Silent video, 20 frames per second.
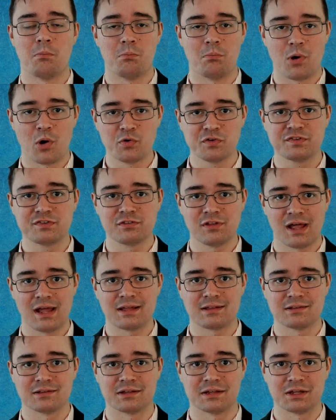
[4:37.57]
most
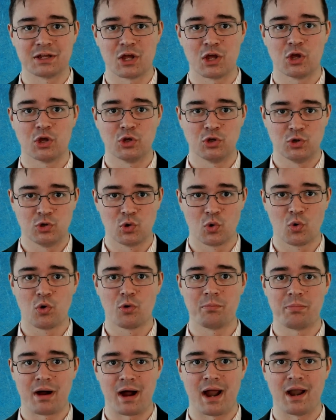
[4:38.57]
likely
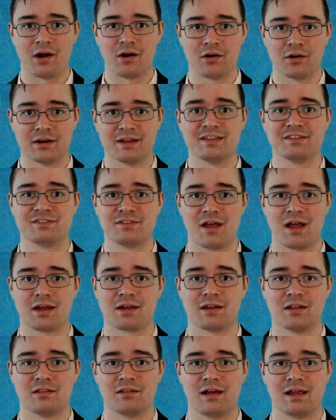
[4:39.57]
your buyer is
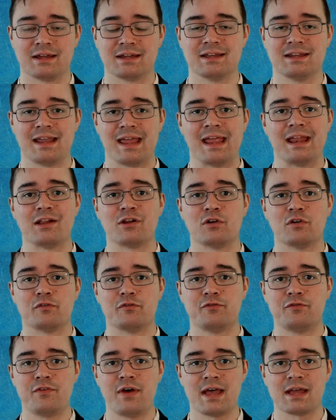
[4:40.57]
not going to like it, and it'll
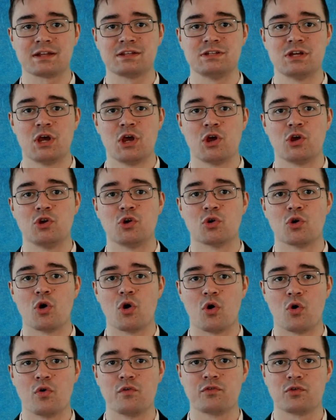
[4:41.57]
affect
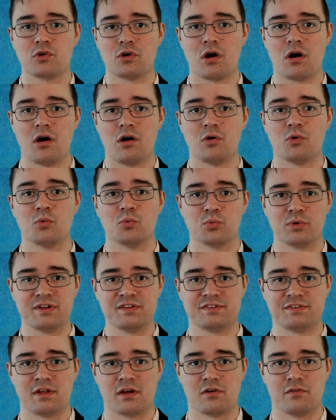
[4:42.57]
your overall
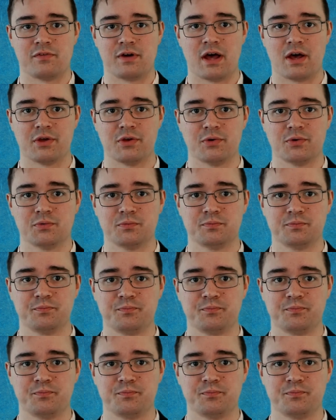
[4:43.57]
resale value.